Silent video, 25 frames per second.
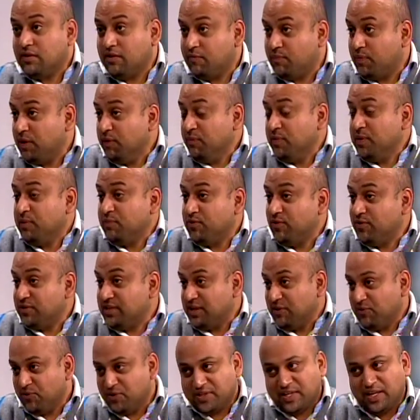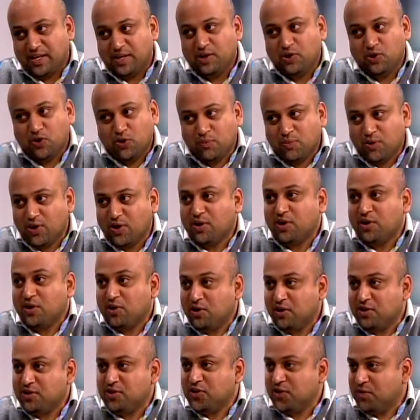People were saying, was that a no ball or
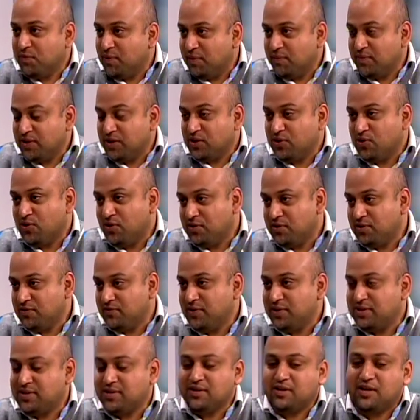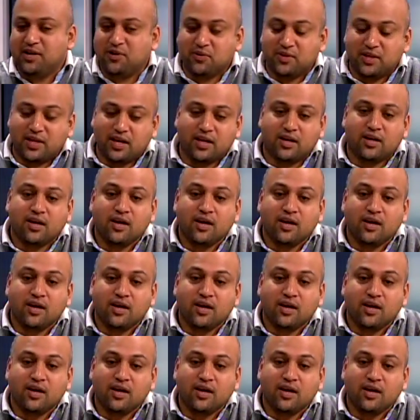not? You remember the controversy around that?